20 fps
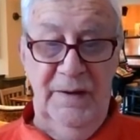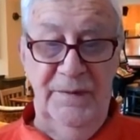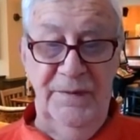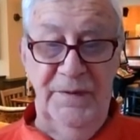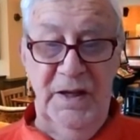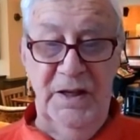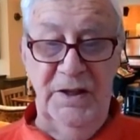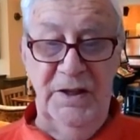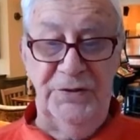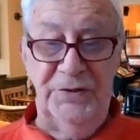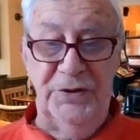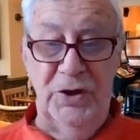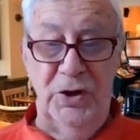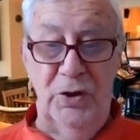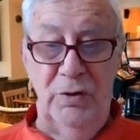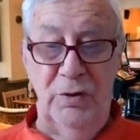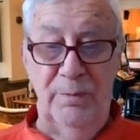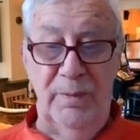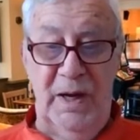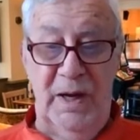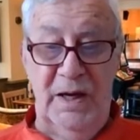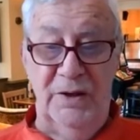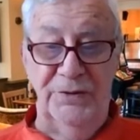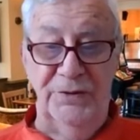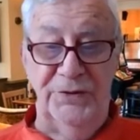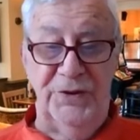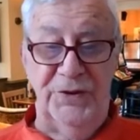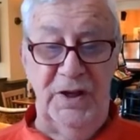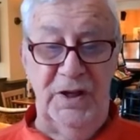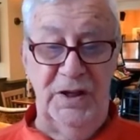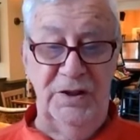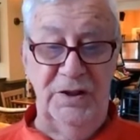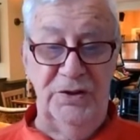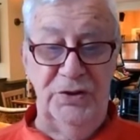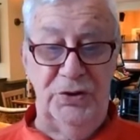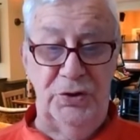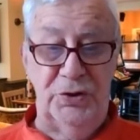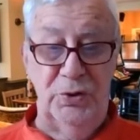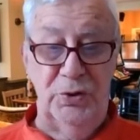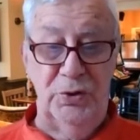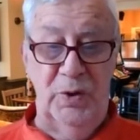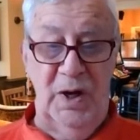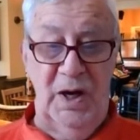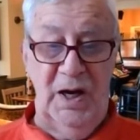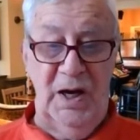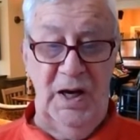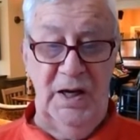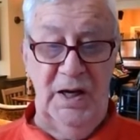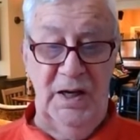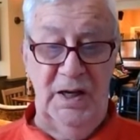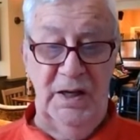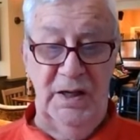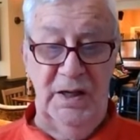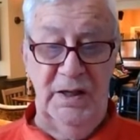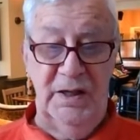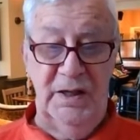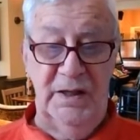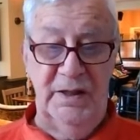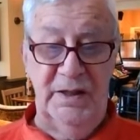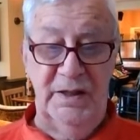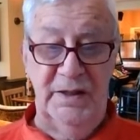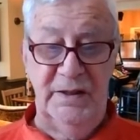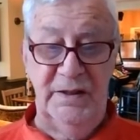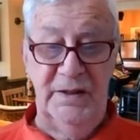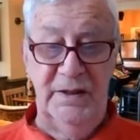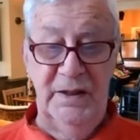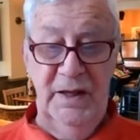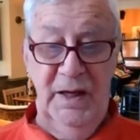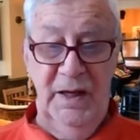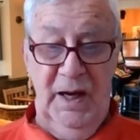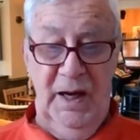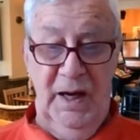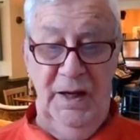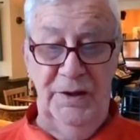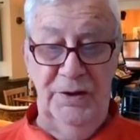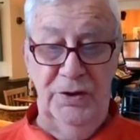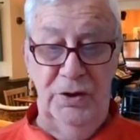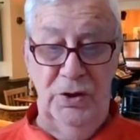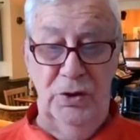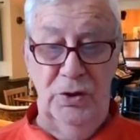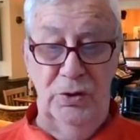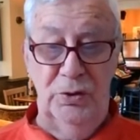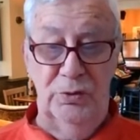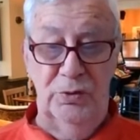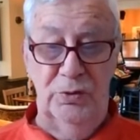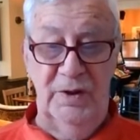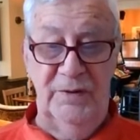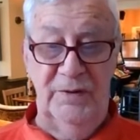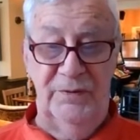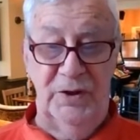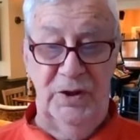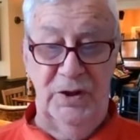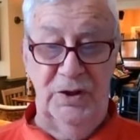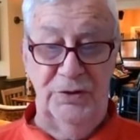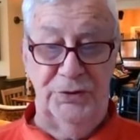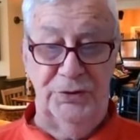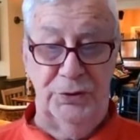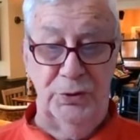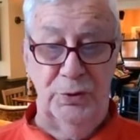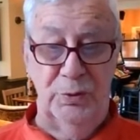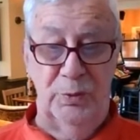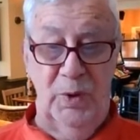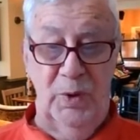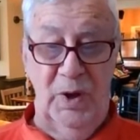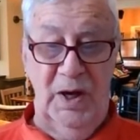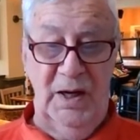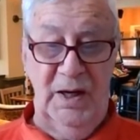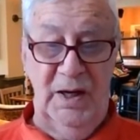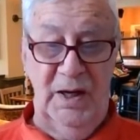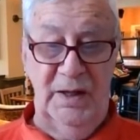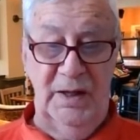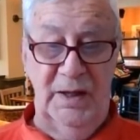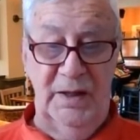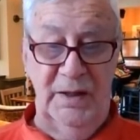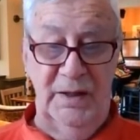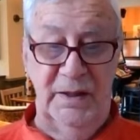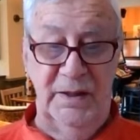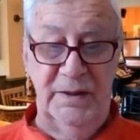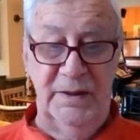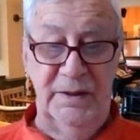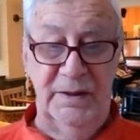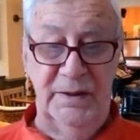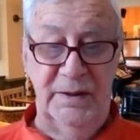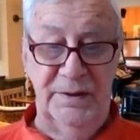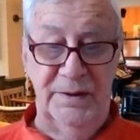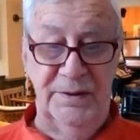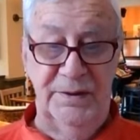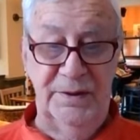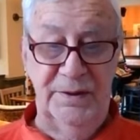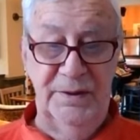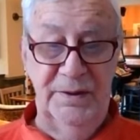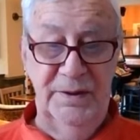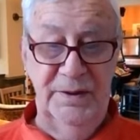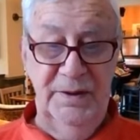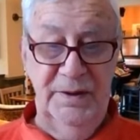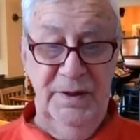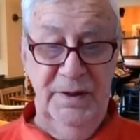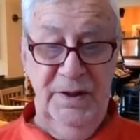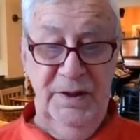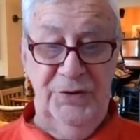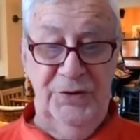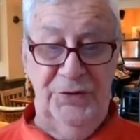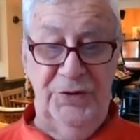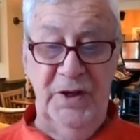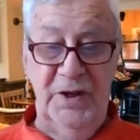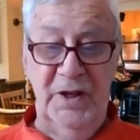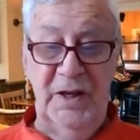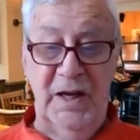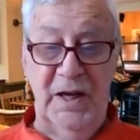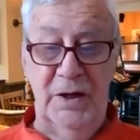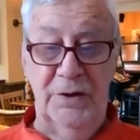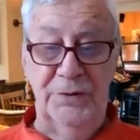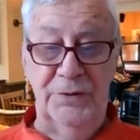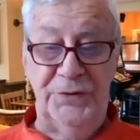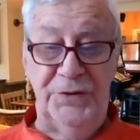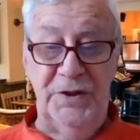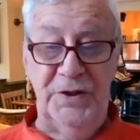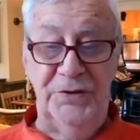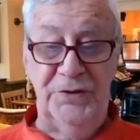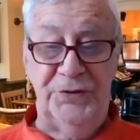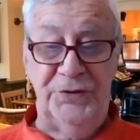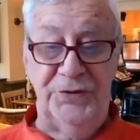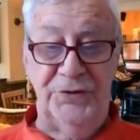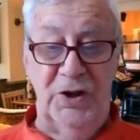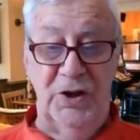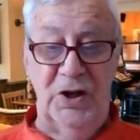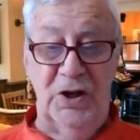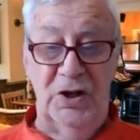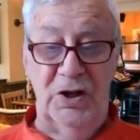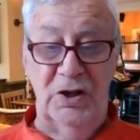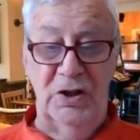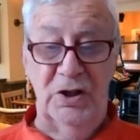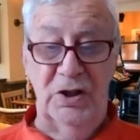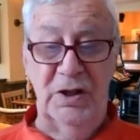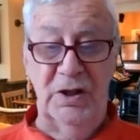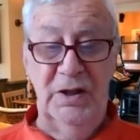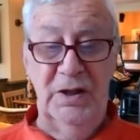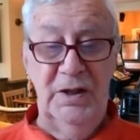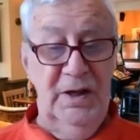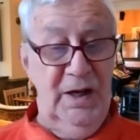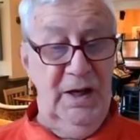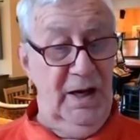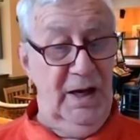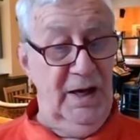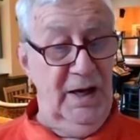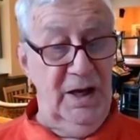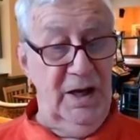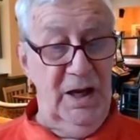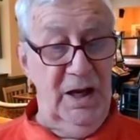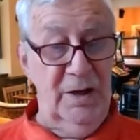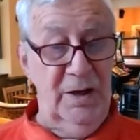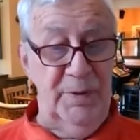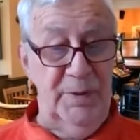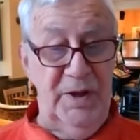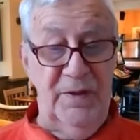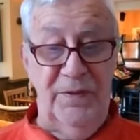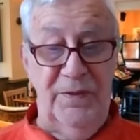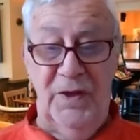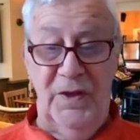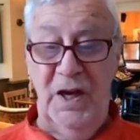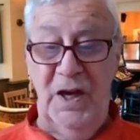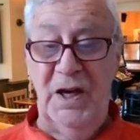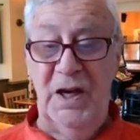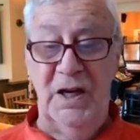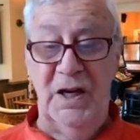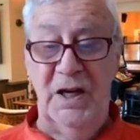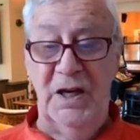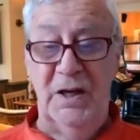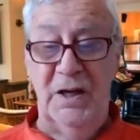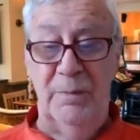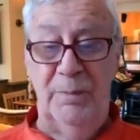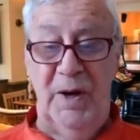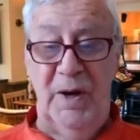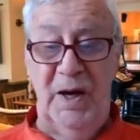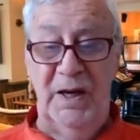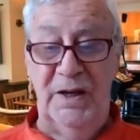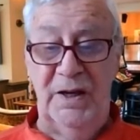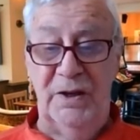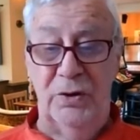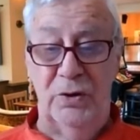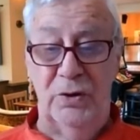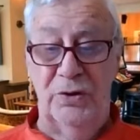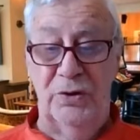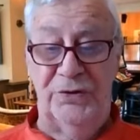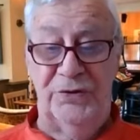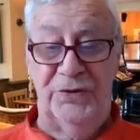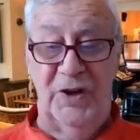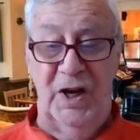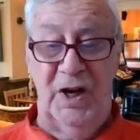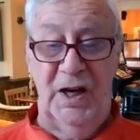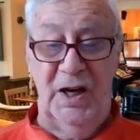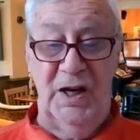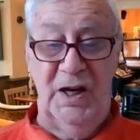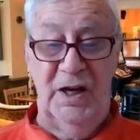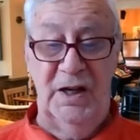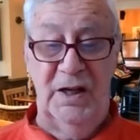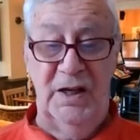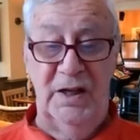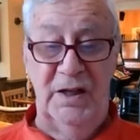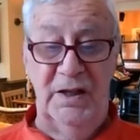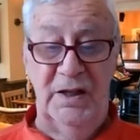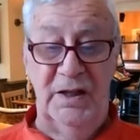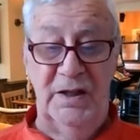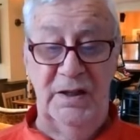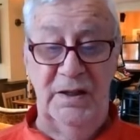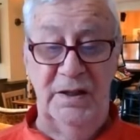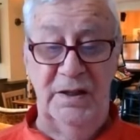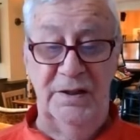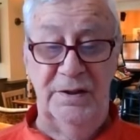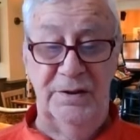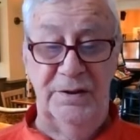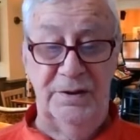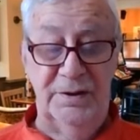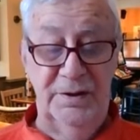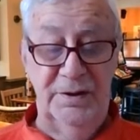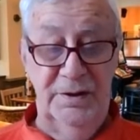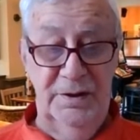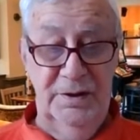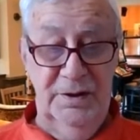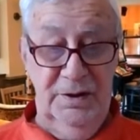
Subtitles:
And there's no mountain too high, and no river too wide. Sing out this song, and I'll be there by your side.